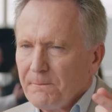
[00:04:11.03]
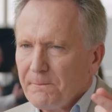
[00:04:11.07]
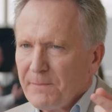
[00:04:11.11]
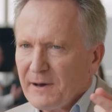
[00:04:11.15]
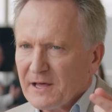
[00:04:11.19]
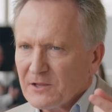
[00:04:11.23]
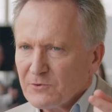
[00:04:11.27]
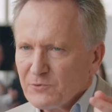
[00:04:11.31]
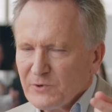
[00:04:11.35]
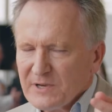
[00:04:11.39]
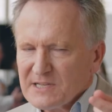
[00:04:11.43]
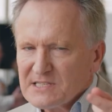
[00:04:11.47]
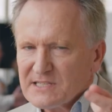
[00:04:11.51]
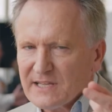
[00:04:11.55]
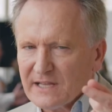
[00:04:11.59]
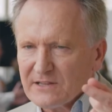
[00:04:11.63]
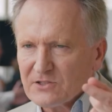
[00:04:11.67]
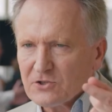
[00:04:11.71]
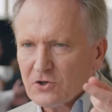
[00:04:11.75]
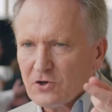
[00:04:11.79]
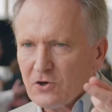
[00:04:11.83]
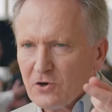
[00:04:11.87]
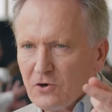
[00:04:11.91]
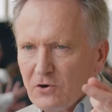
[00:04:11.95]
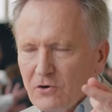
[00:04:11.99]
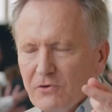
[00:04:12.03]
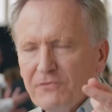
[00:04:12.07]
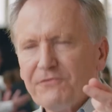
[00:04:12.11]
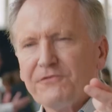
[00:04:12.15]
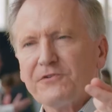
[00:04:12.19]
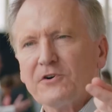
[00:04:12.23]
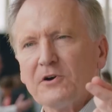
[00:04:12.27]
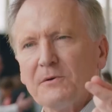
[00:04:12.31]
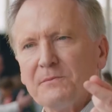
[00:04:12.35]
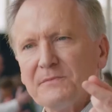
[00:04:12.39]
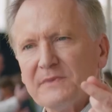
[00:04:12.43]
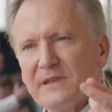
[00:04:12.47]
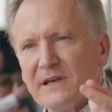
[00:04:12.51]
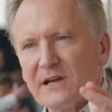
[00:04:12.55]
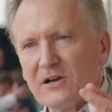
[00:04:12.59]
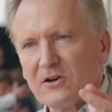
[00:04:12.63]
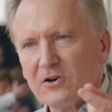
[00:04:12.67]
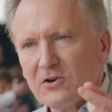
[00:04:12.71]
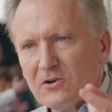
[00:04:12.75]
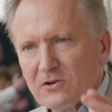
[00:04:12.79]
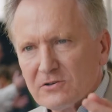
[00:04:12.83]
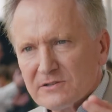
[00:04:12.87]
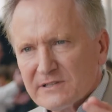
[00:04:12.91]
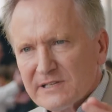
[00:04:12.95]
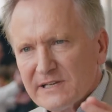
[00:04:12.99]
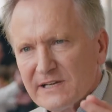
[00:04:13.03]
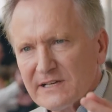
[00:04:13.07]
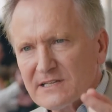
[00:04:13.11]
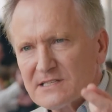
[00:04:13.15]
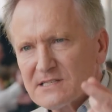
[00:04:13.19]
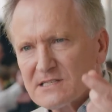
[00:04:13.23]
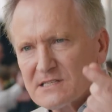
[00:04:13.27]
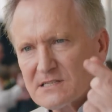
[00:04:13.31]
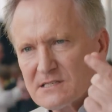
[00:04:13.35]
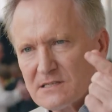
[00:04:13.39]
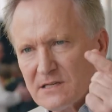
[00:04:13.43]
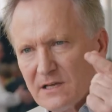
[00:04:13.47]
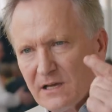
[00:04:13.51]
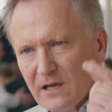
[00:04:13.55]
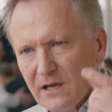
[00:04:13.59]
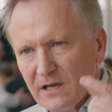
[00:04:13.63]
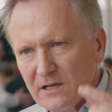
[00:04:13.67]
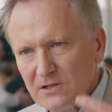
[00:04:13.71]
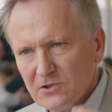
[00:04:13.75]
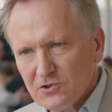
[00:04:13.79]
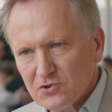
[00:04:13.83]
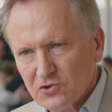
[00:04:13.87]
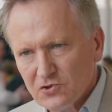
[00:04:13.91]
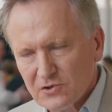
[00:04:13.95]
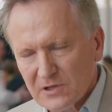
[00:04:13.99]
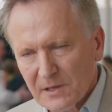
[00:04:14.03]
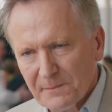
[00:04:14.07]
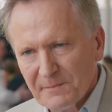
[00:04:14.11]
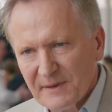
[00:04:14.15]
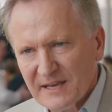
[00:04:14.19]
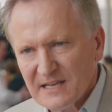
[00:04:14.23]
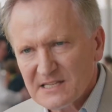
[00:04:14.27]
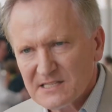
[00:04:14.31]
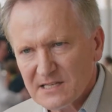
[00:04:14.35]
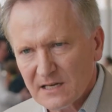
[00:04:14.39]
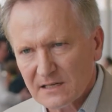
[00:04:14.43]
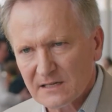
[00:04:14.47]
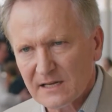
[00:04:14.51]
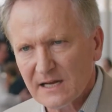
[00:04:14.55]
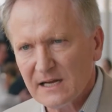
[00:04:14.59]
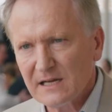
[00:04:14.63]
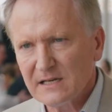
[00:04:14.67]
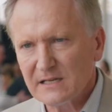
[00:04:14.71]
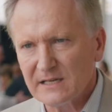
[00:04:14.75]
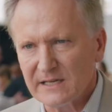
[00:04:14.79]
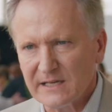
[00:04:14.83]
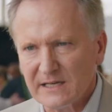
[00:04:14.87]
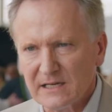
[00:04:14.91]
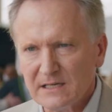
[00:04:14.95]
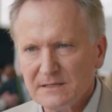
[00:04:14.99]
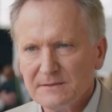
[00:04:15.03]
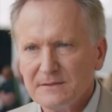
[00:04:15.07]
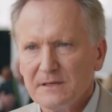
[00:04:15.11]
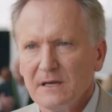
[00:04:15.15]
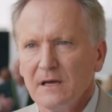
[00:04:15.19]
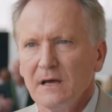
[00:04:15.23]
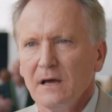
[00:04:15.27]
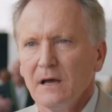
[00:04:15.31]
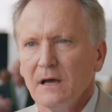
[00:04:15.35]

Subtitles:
pathways that go from the cortex into the basal ganglia.